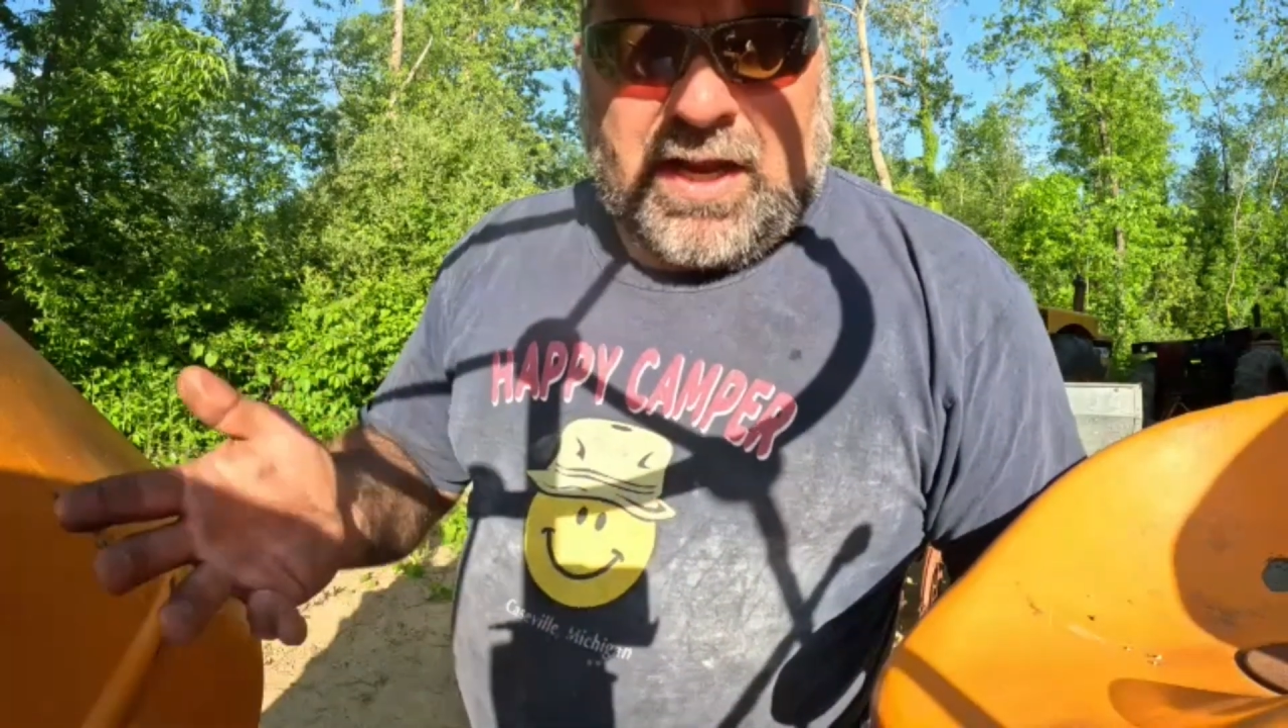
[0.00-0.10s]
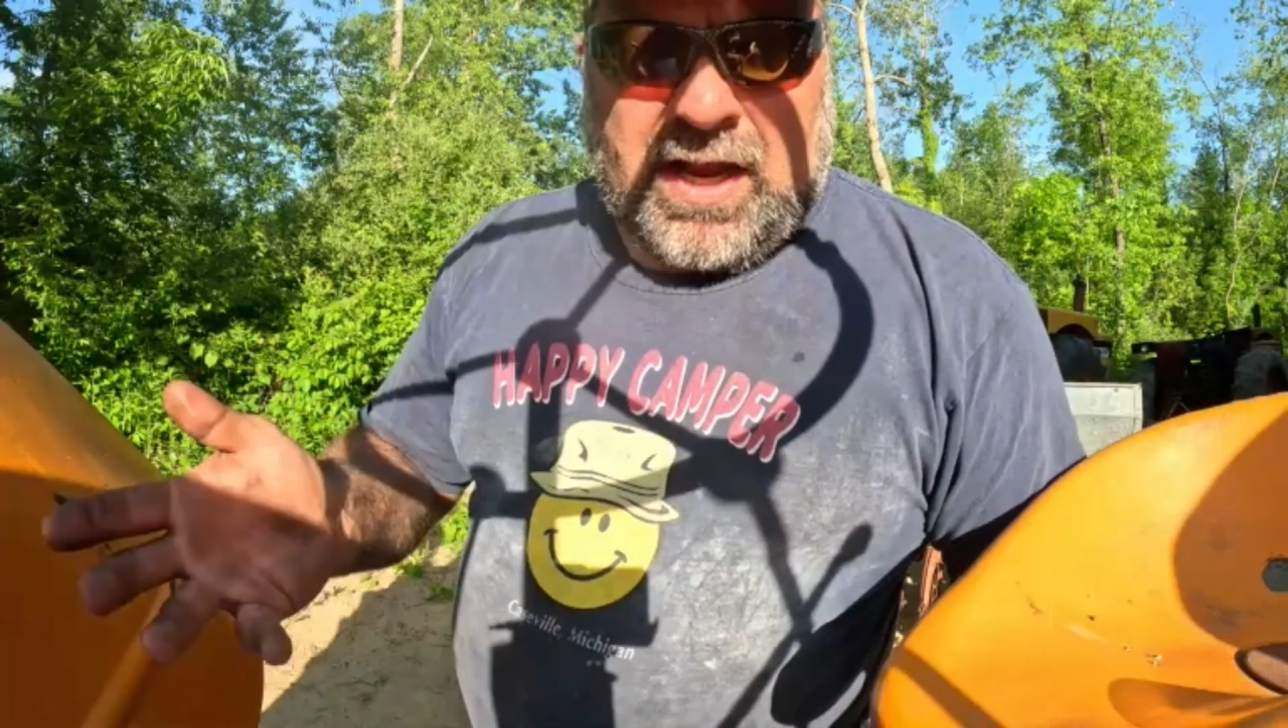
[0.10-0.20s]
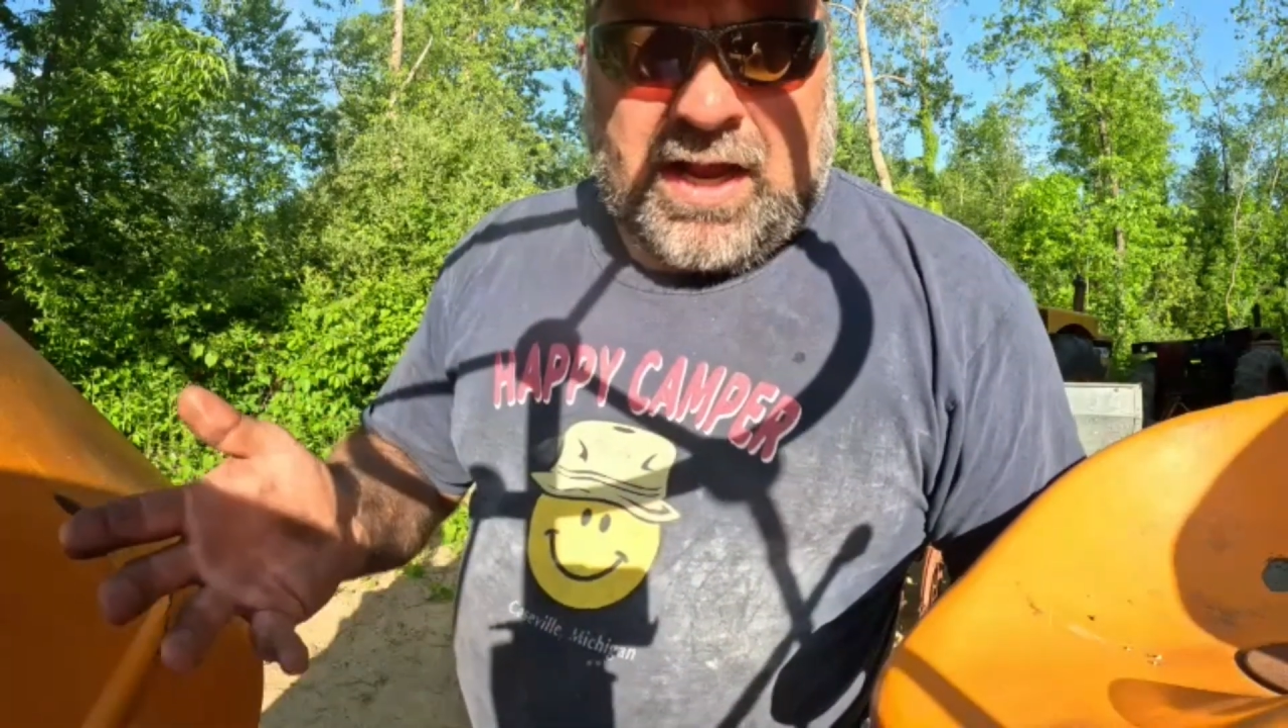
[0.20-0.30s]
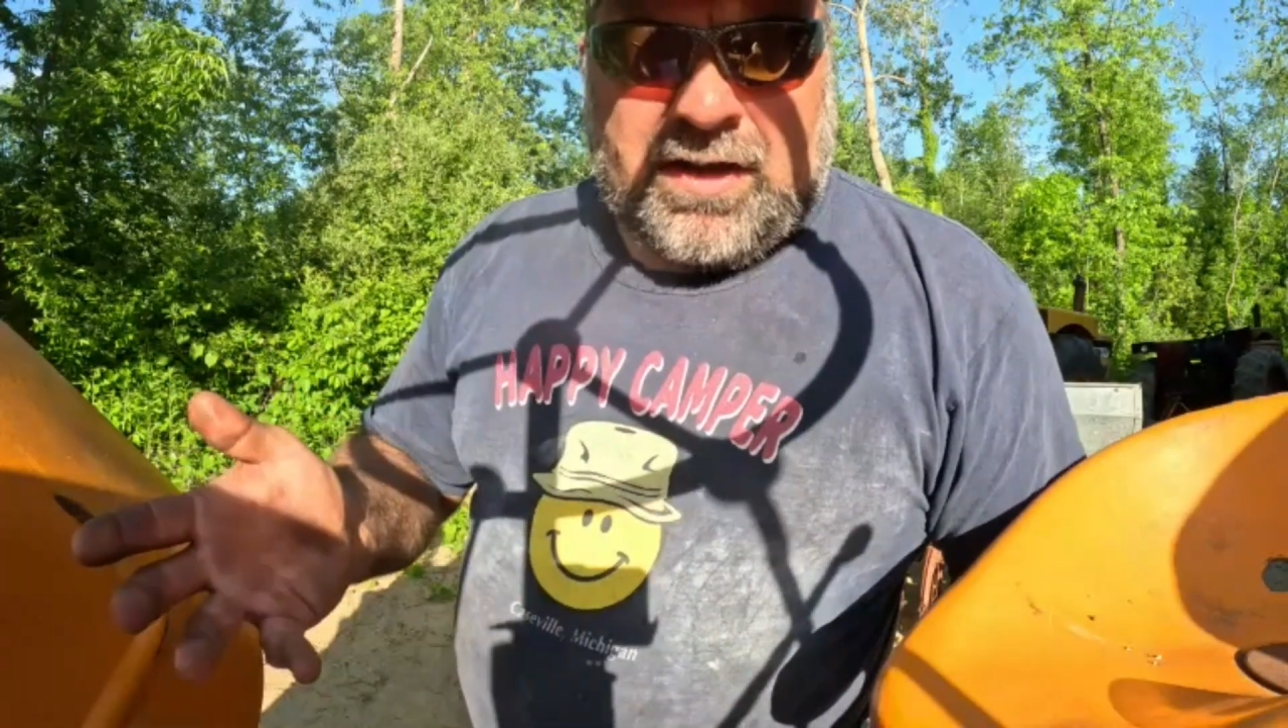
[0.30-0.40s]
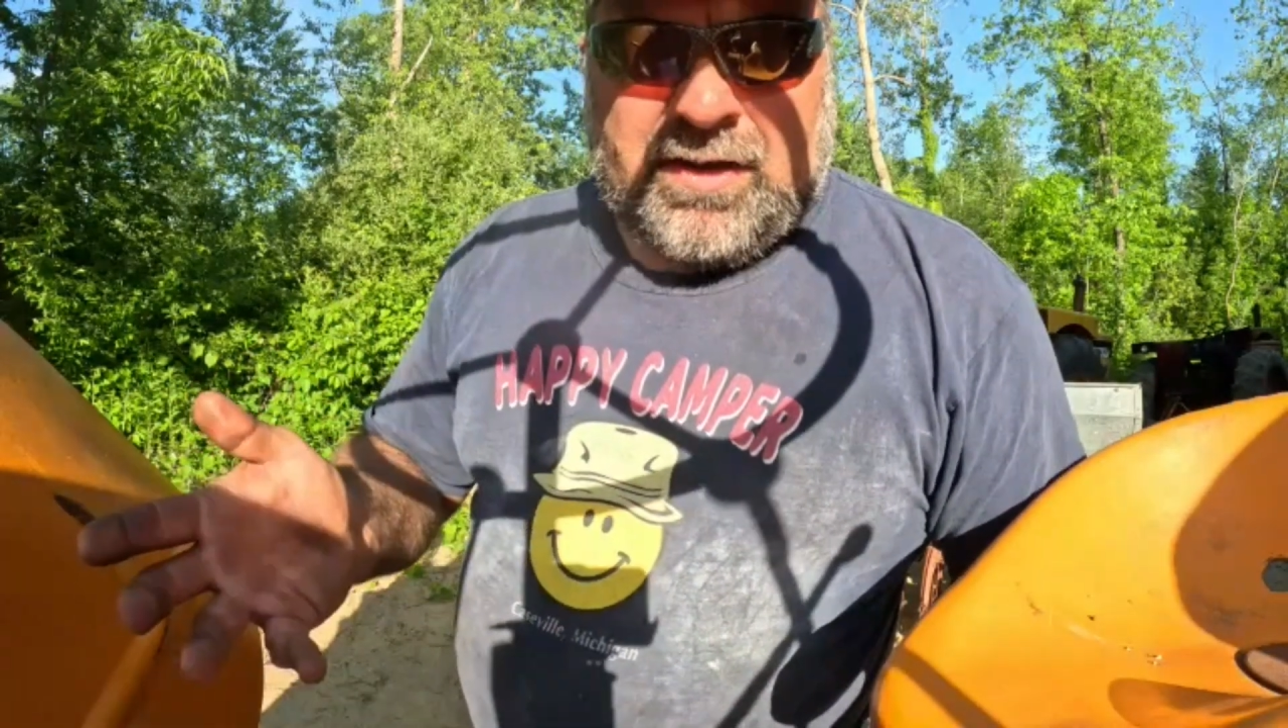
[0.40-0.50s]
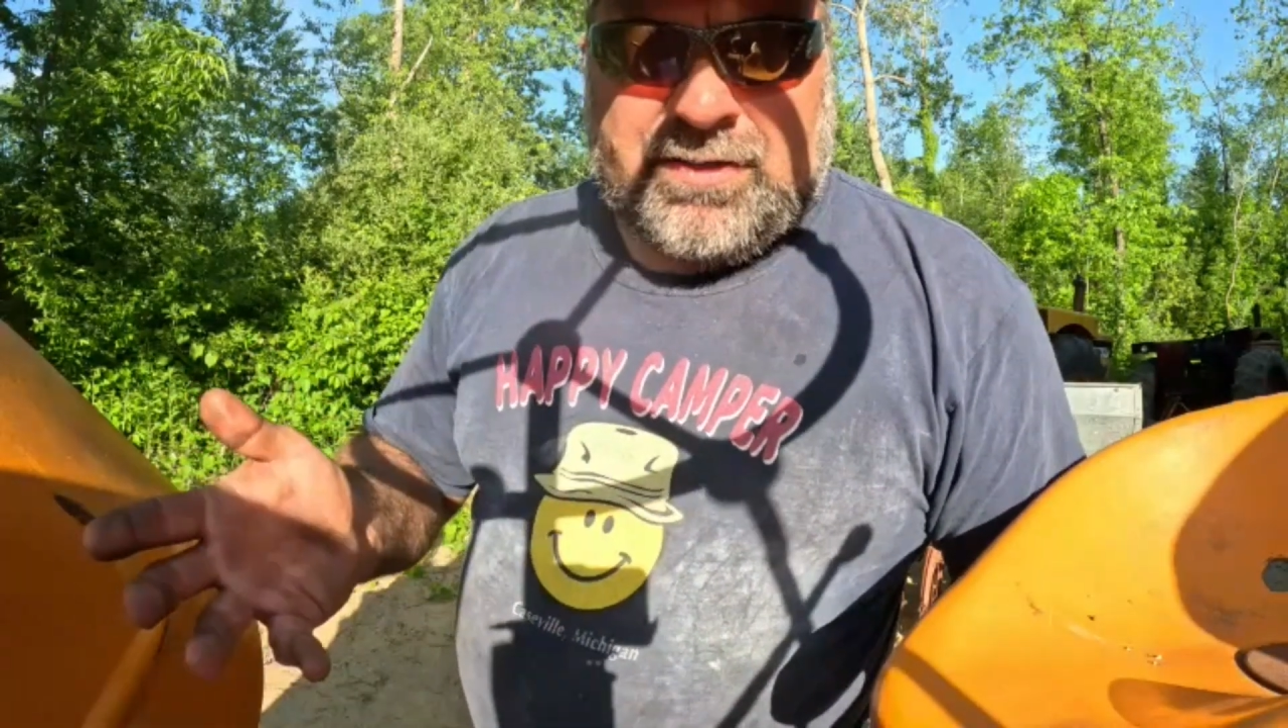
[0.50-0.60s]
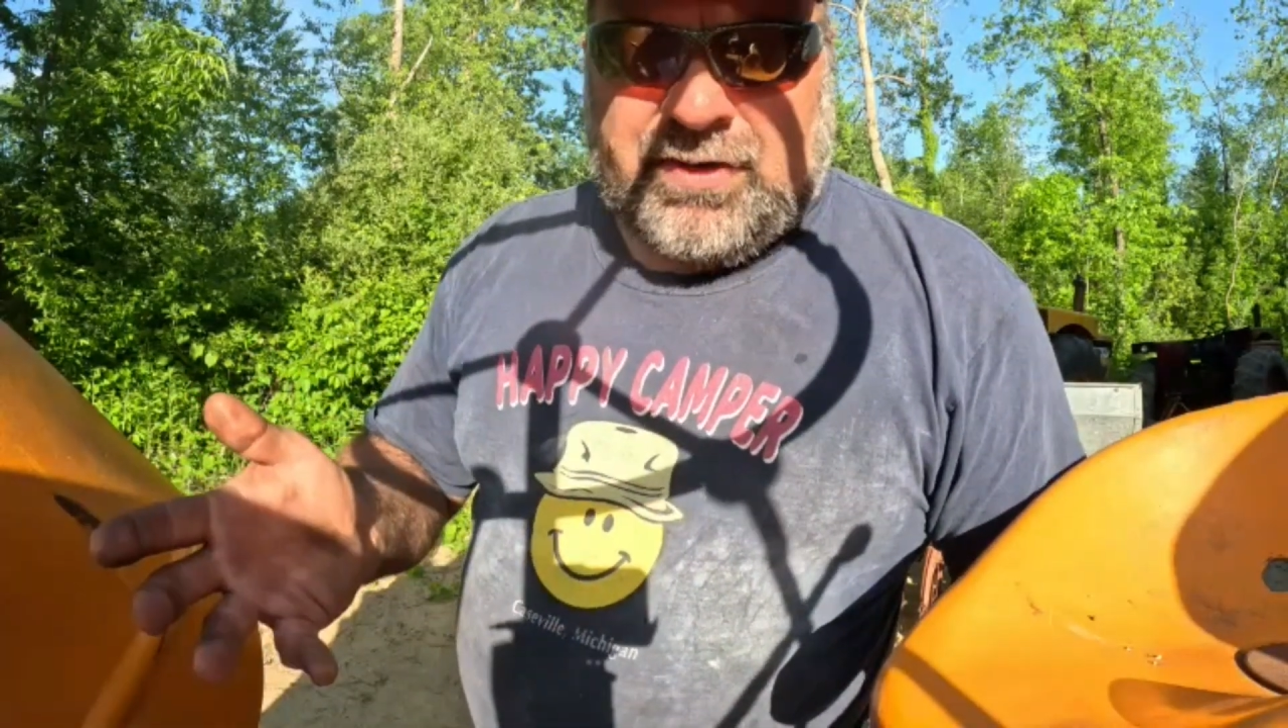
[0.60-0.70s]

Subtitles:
had